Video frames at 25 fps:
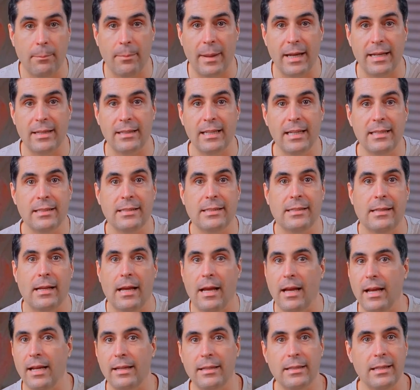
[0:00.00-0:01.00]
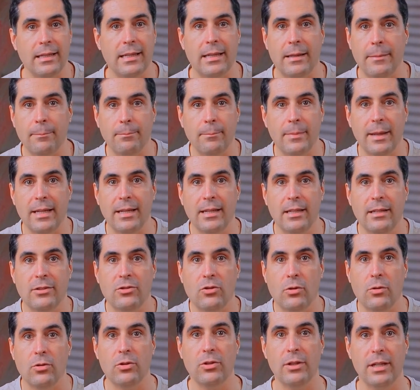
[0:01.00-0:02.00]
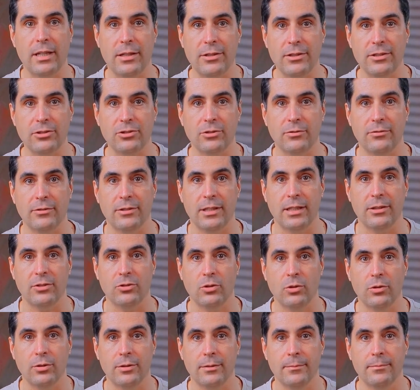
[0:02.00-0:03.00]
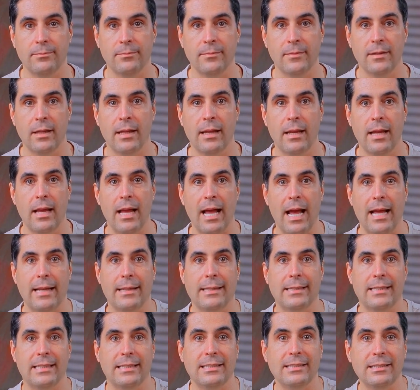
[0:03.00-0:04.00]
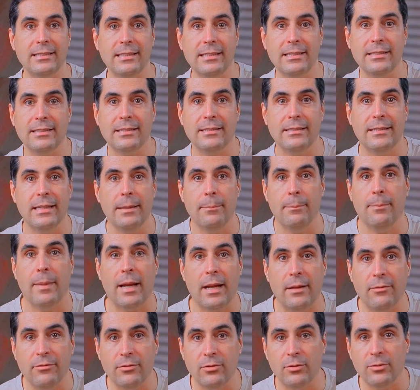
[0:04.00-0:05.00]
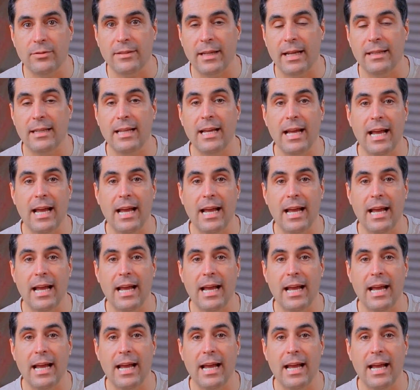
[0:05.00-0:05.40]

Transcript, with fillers: ByteDance are the makers or creators of TikTok. And this is the platform that they